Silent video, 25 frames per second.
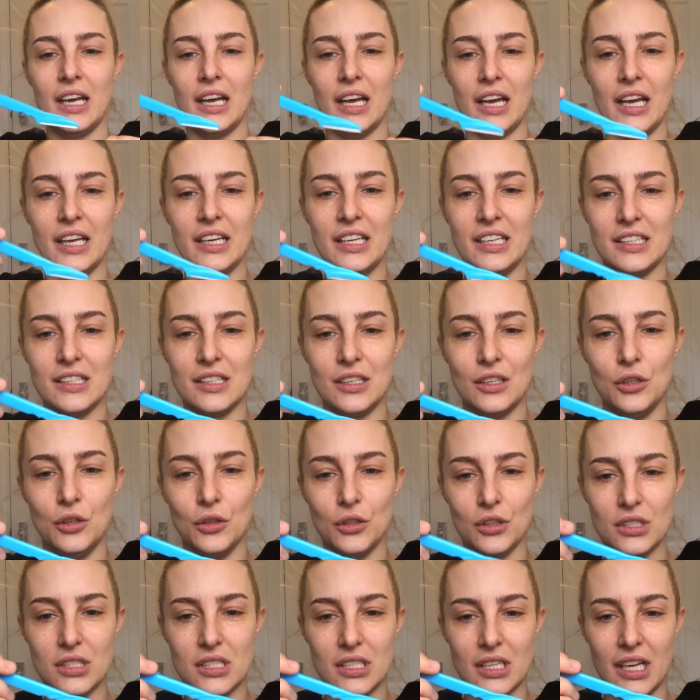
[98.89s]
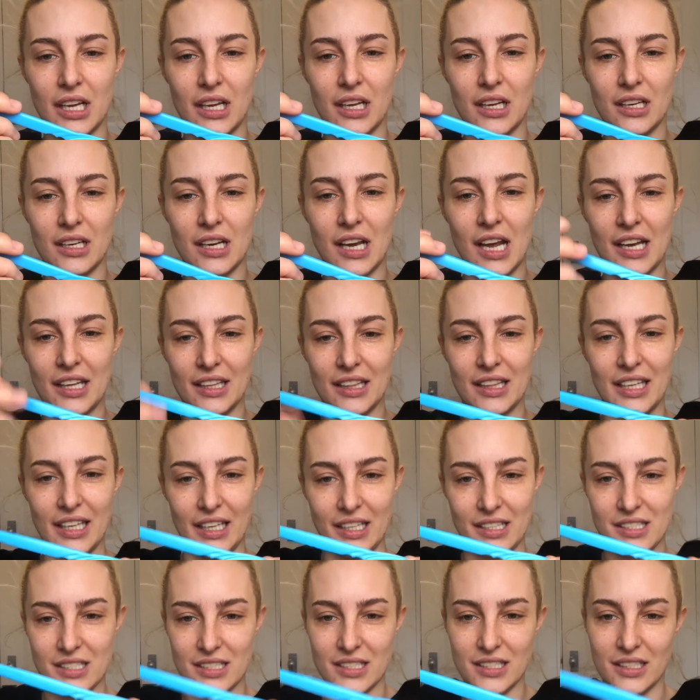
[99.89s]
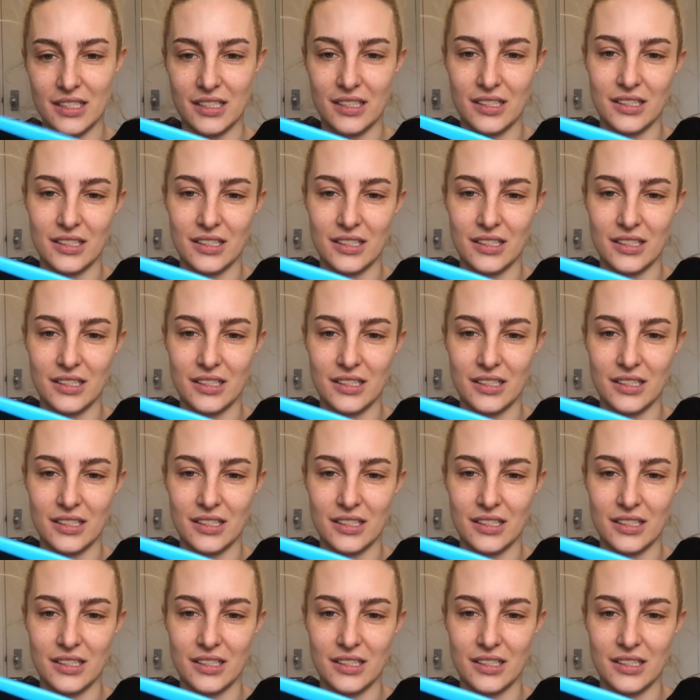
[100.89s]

And it looked like this.